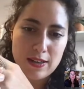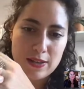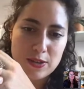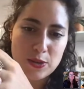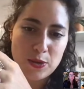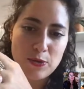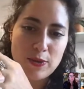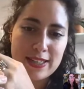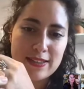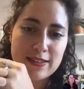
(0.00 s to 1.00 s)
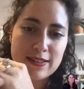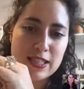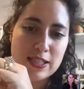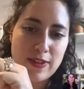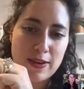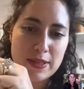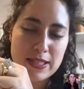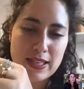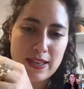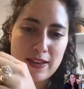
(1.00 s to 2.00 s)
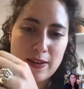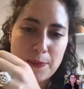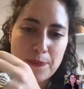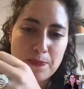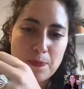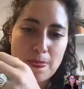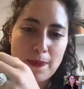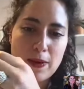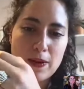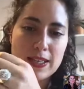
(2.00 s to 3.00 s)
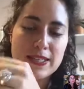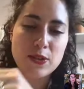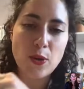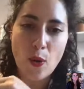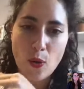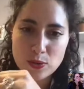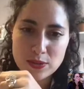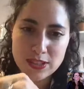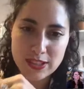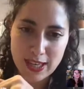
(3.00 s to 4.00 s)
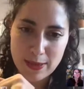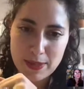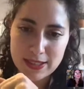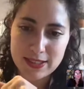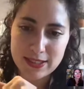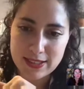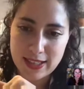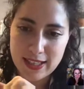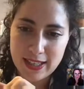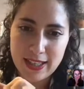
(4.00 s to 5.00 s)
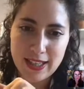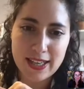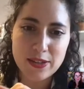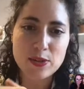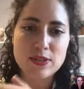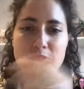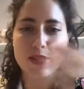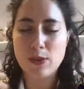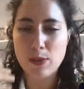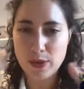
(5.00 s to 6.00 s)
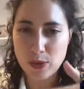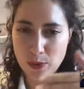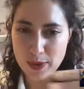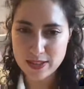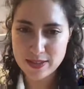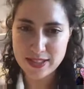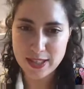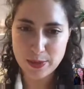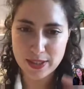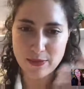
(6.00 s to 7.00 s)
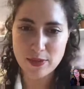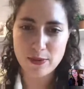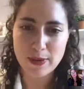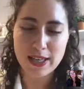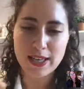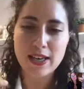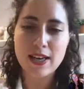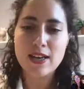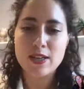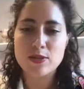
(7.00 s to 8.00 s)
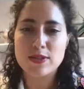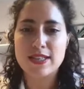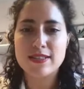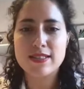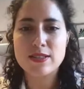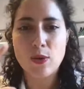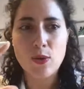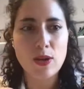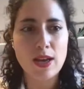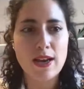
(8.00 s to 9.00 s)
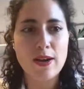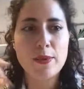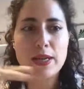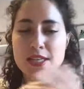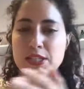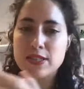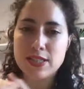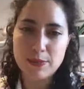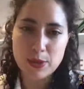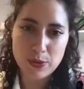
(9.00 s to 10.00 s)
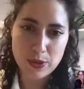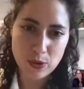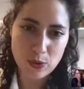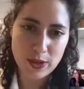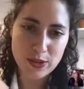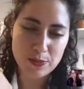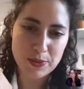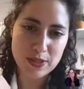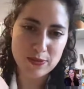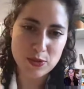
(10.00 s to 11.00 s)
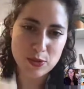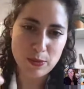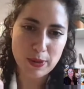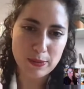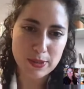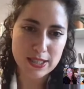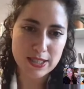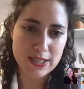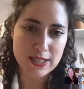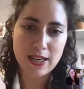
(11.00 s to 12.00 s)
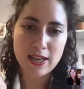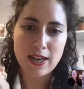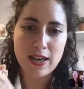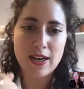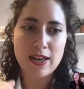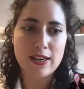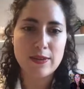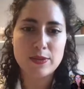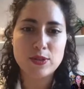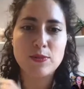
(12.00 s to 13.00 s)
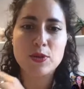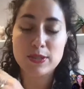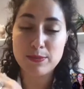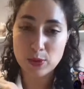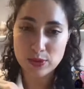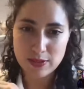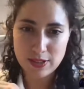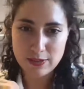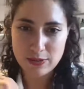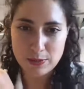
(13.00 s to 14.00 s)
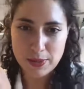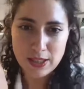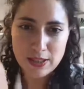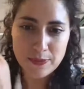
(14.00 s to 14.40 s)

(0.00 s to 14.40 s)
So you've got this very, it's your own shape that it's taking, and you're the only one knowing the secret of the ring. So there's this whole relationship between you and your piece of jewelry, which is the most important thing for me.